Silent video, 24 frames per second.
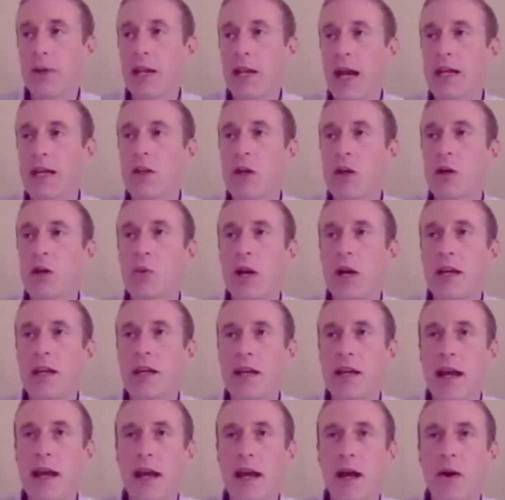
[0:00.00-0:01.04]
And I know right
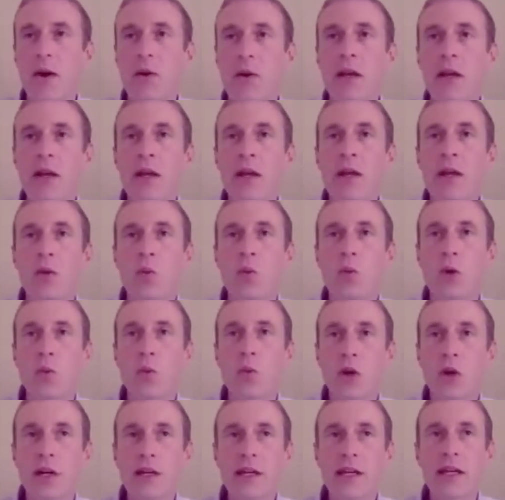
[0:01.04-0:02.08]
now we're
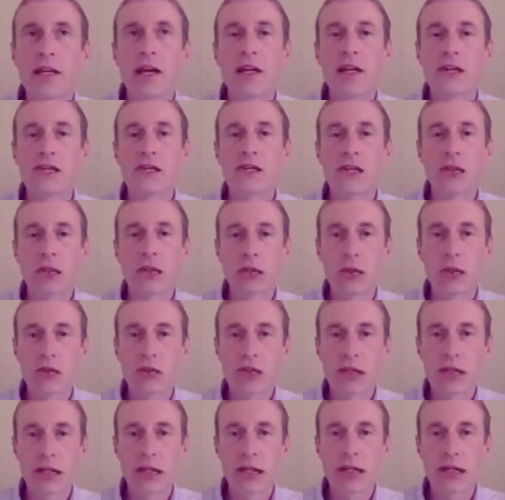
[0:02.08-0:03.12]
working on a
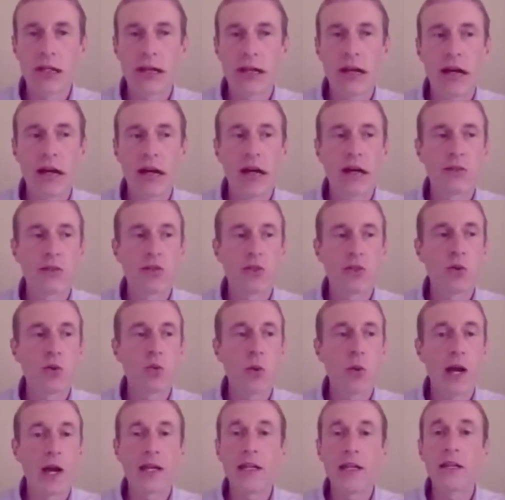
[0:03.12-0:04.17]
solution to
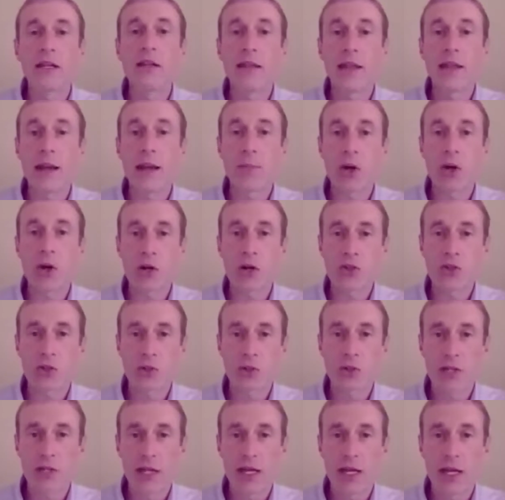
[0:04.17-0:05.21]
write into that
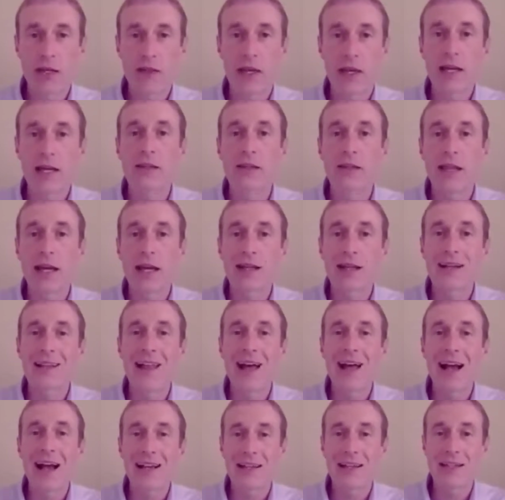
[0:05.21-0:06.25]
partial day, that
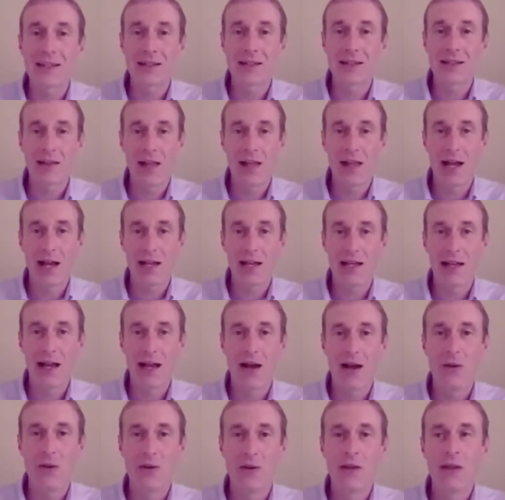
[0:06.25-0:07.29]
clock in and clock
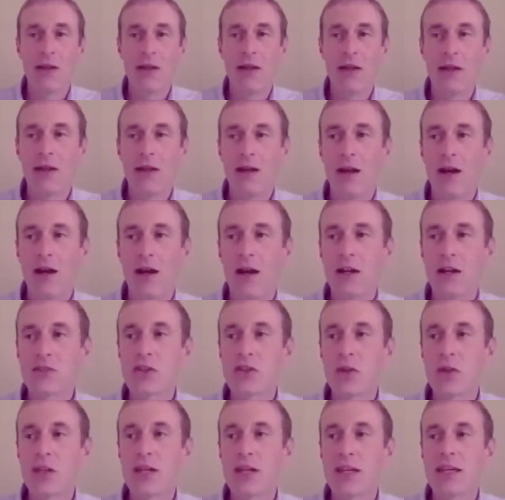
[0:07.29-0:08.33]
out,
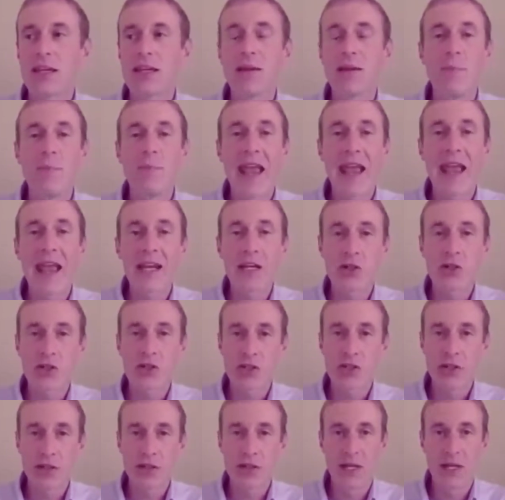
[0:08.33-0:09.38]
so that it can manage
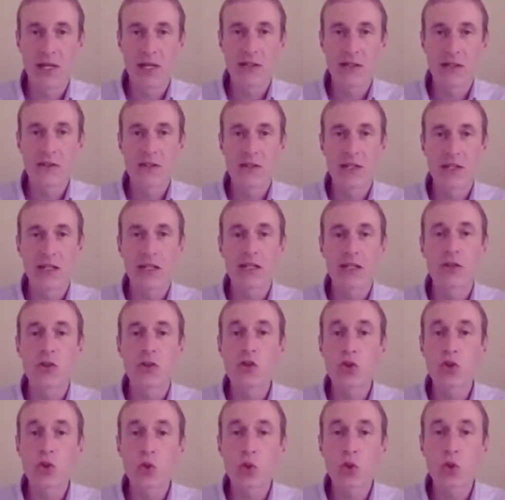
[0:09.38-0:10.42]
to the minutes and it can
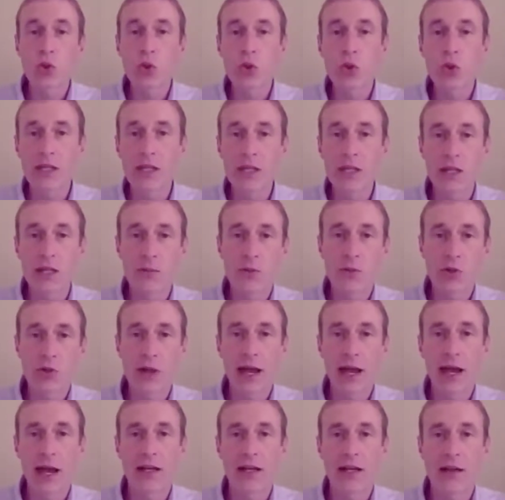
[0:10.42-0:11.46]
truly keep
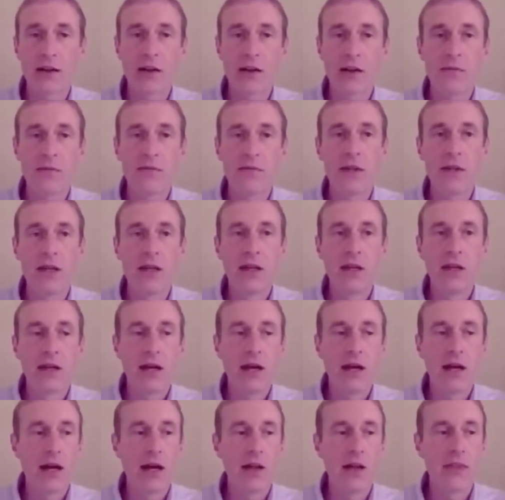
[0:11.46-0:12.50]
track of
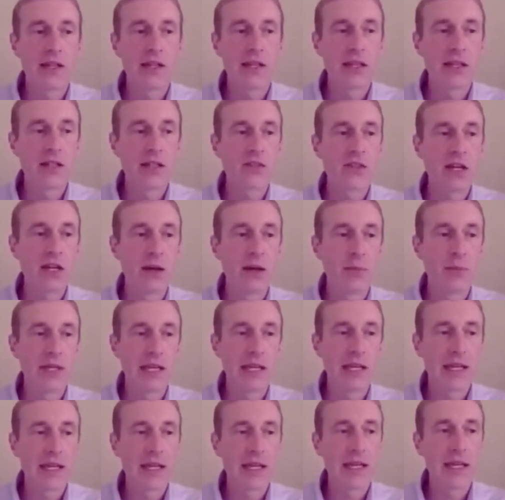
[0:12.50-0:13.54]
the kids coming
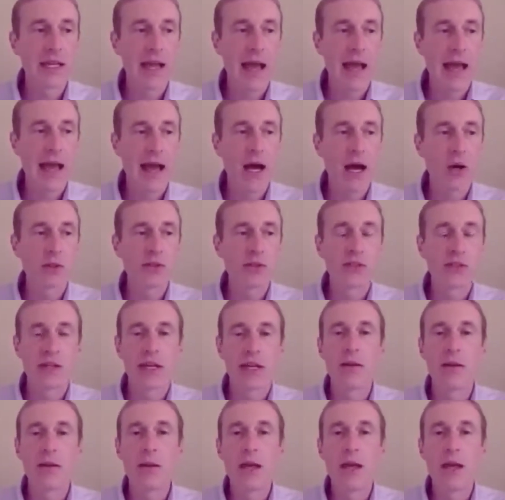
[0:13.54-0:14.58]
in and out and